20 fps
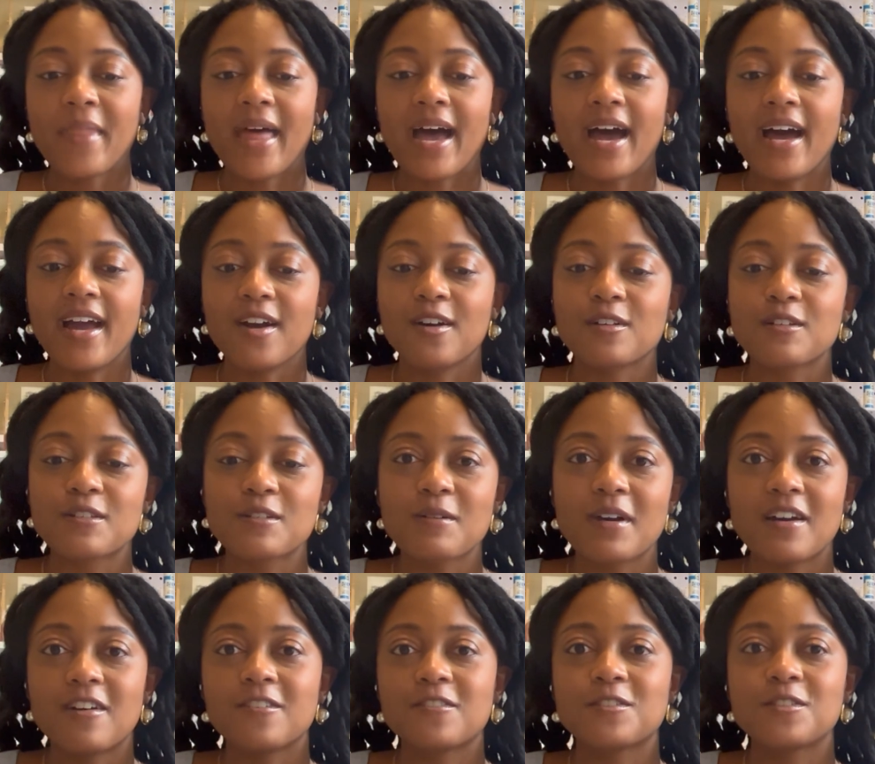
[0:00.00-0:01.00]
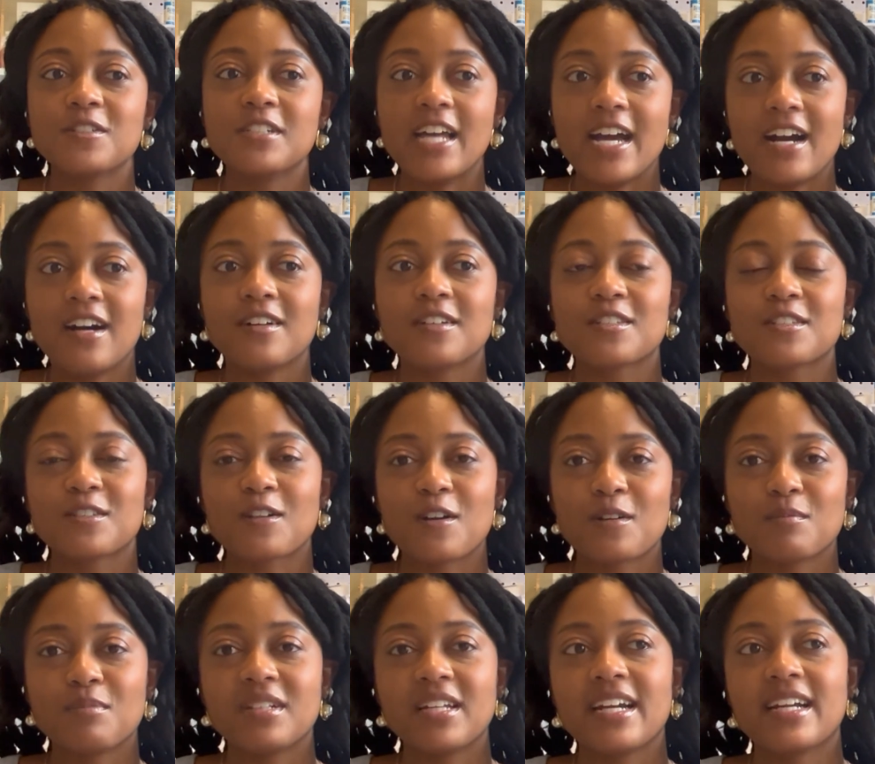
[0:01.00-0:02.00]
I also have to now
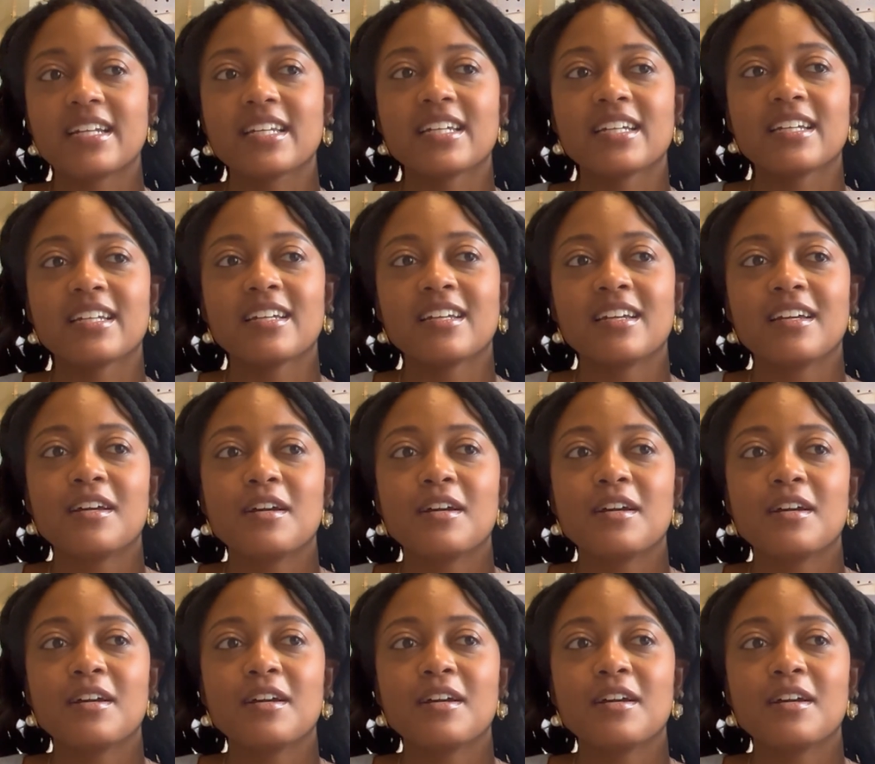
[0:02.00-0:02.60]
start planning